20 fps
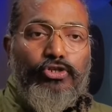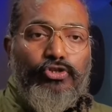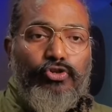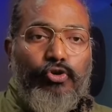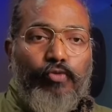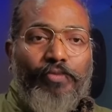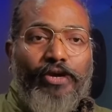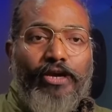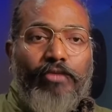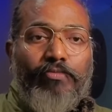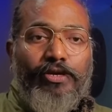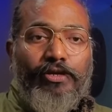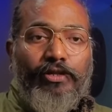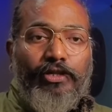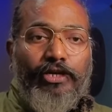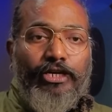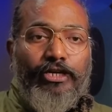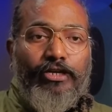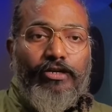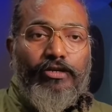so maybe
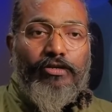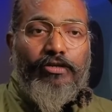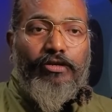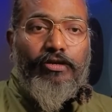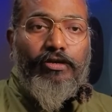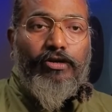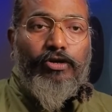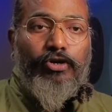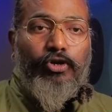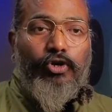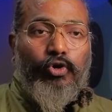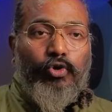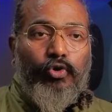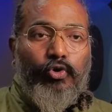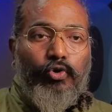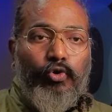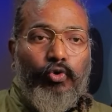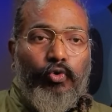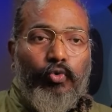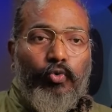like
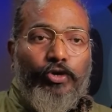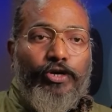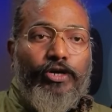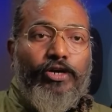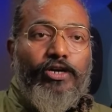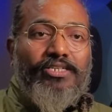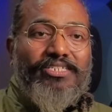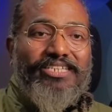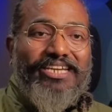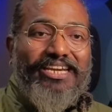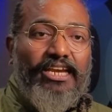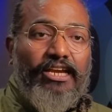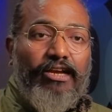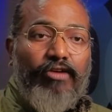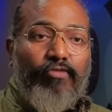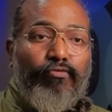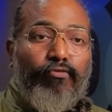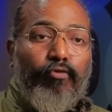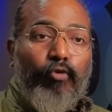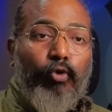we are taking
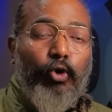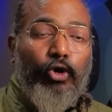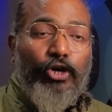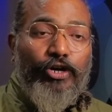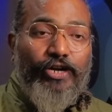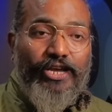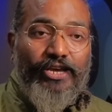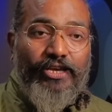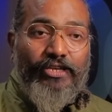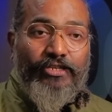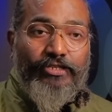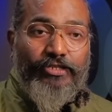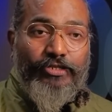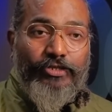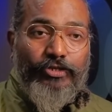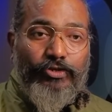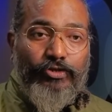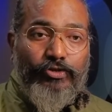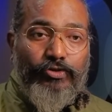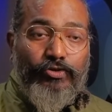4 days
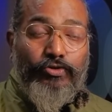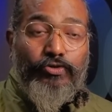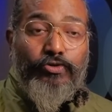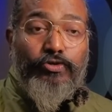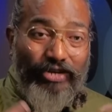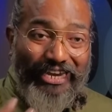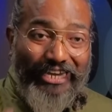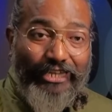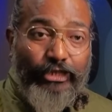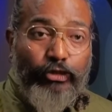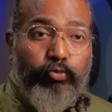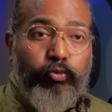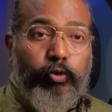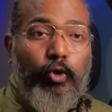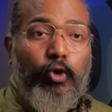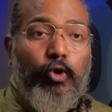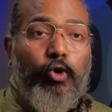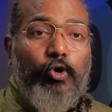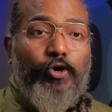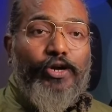to
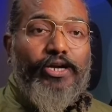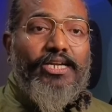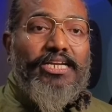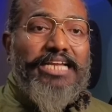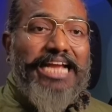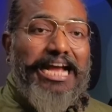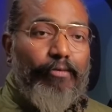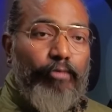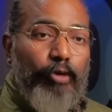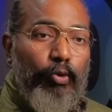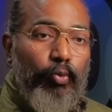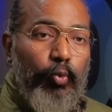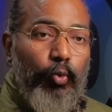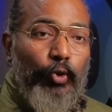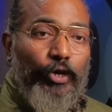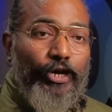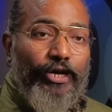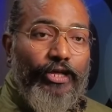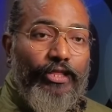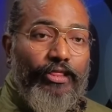explore and come up
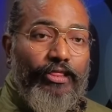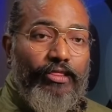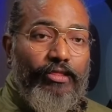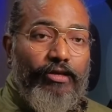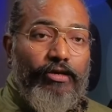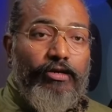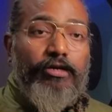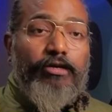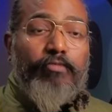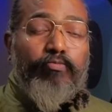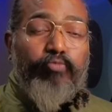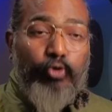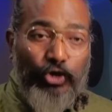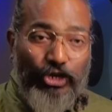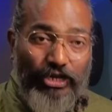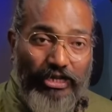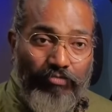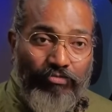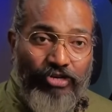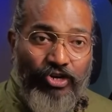with
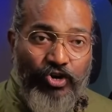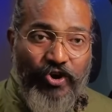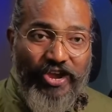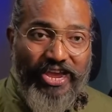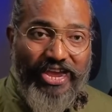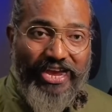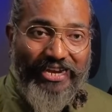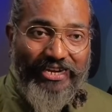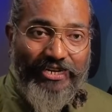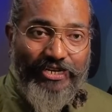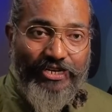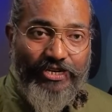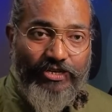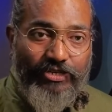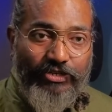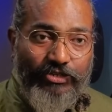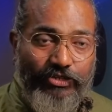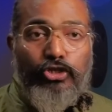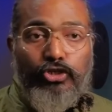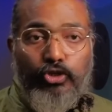preliminary
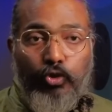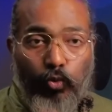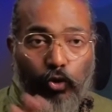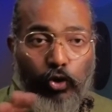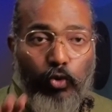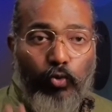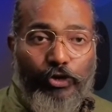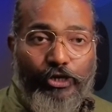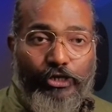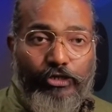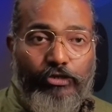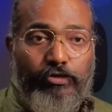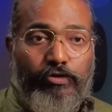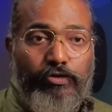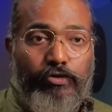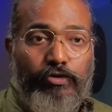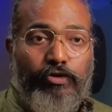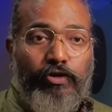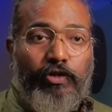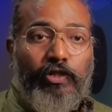ideas. So what we
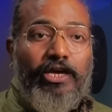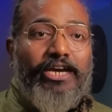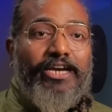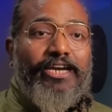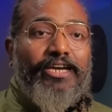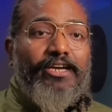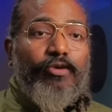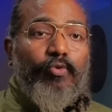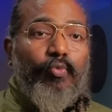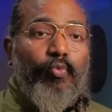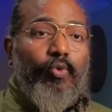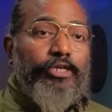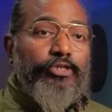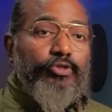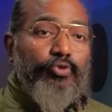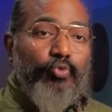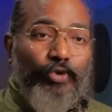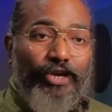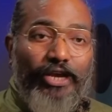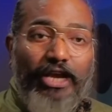do, like
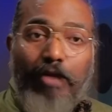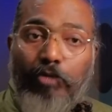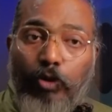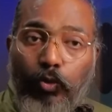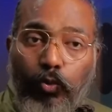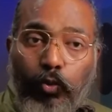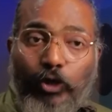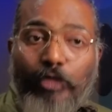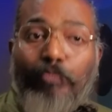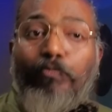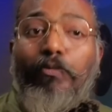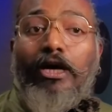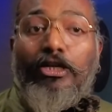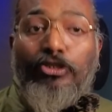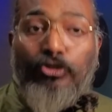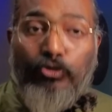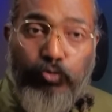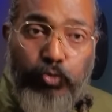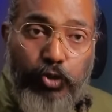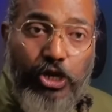once we come up with a bunch
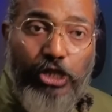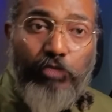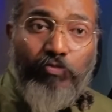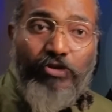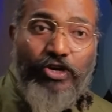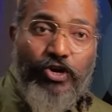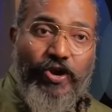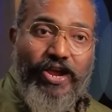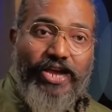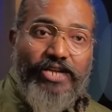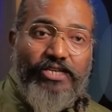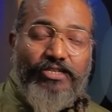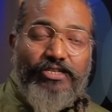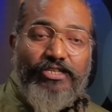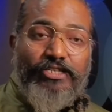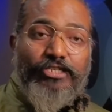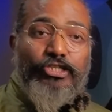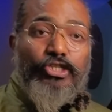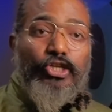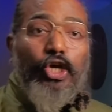of preliminary
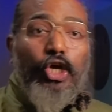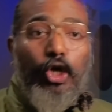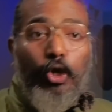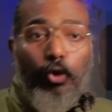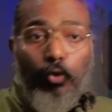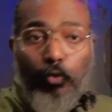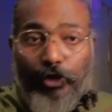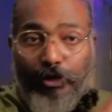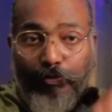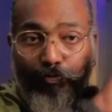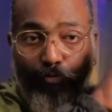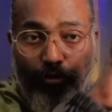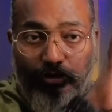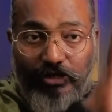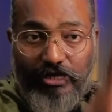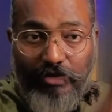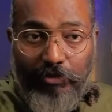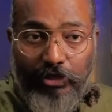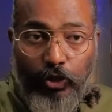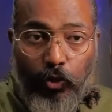ideas, we put
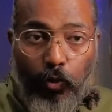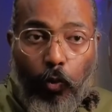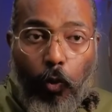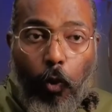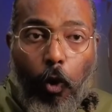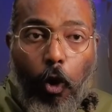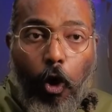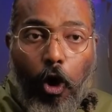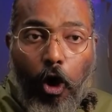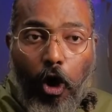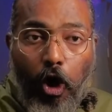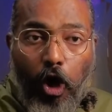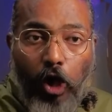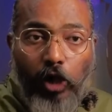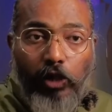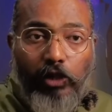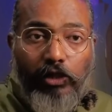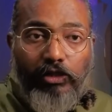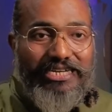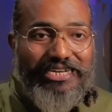them on the
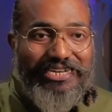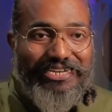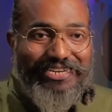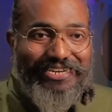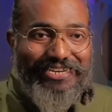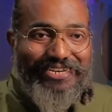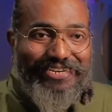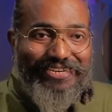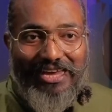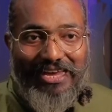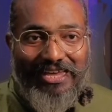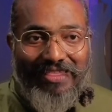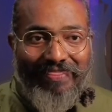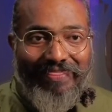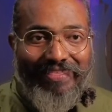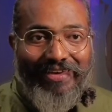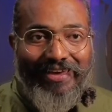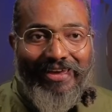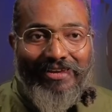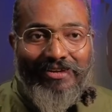wall, okay, and
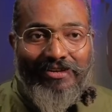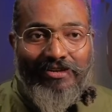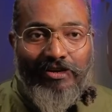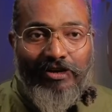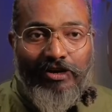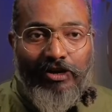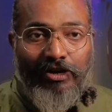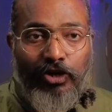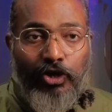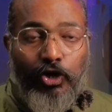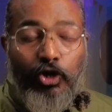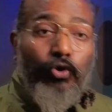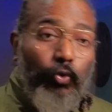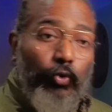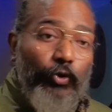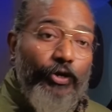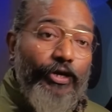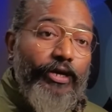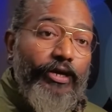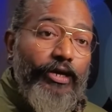then
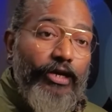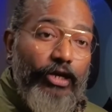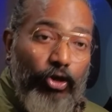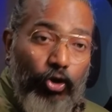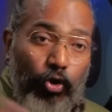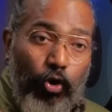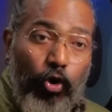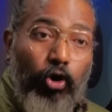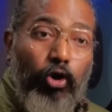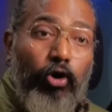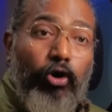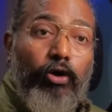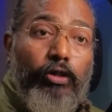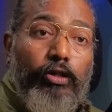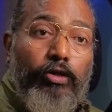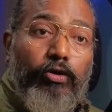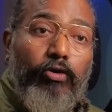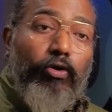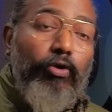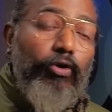we
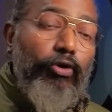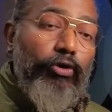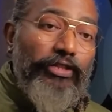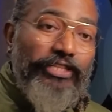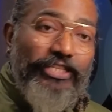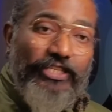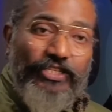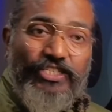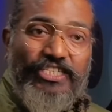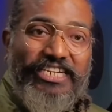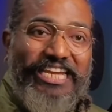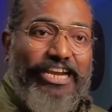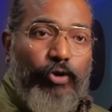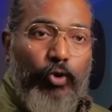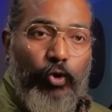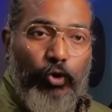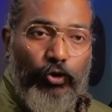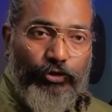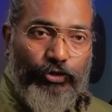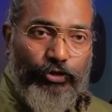call all the
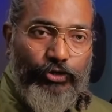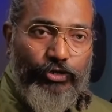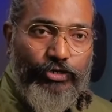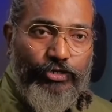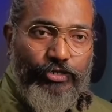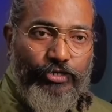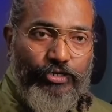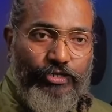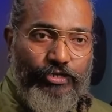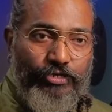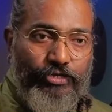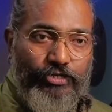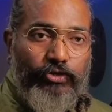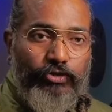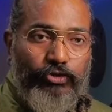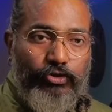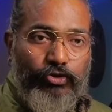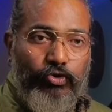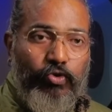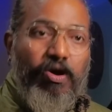stakeholders
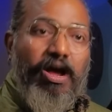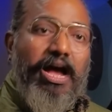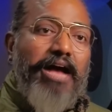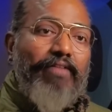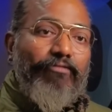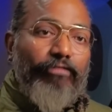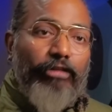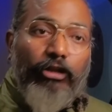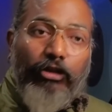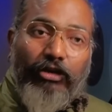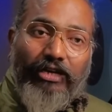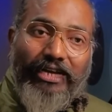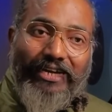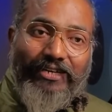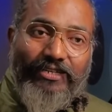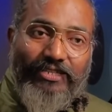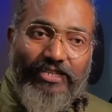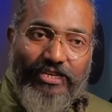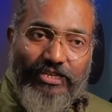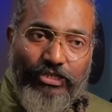to have a look
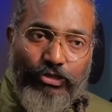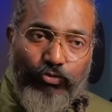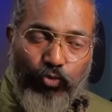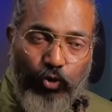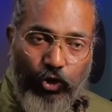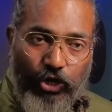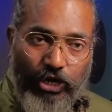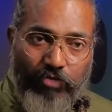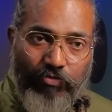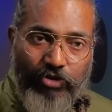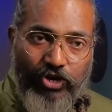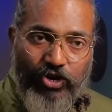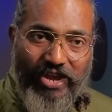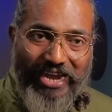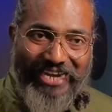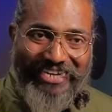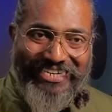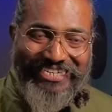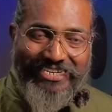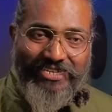at these preliminary
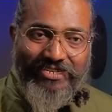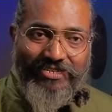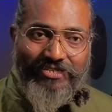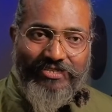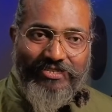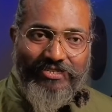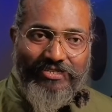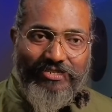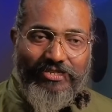ideas.